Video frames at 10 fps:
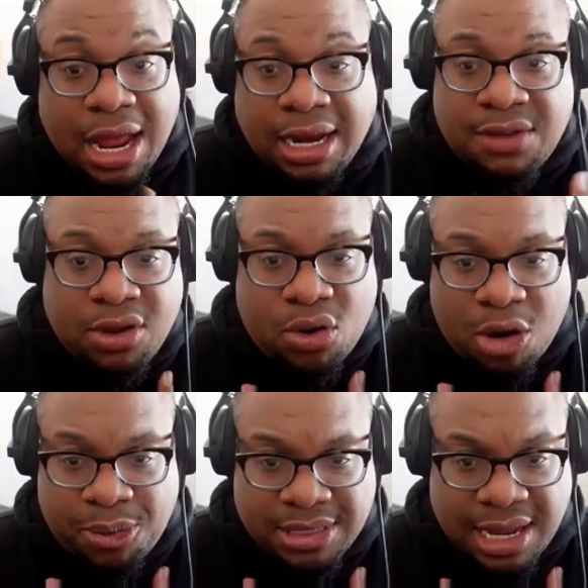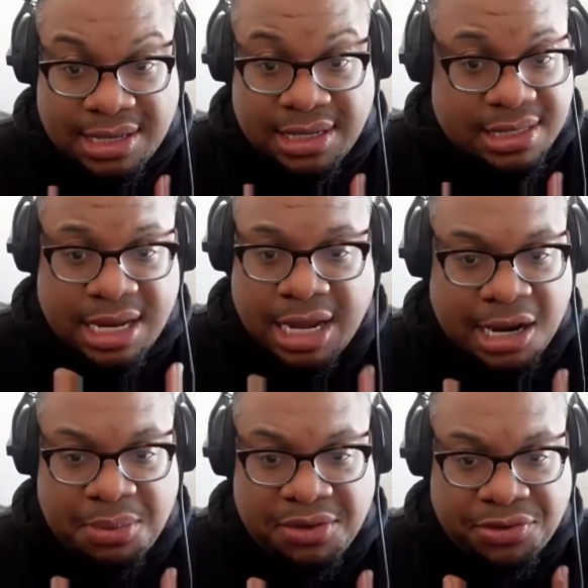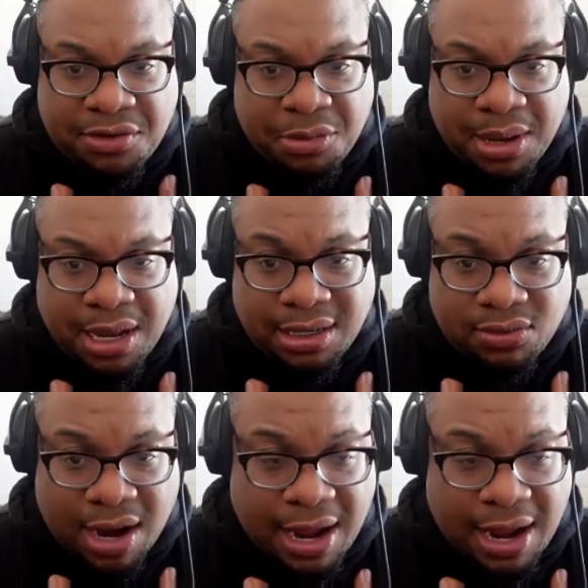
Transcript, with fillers: Living Corporate's content is not going to be for everybody, right?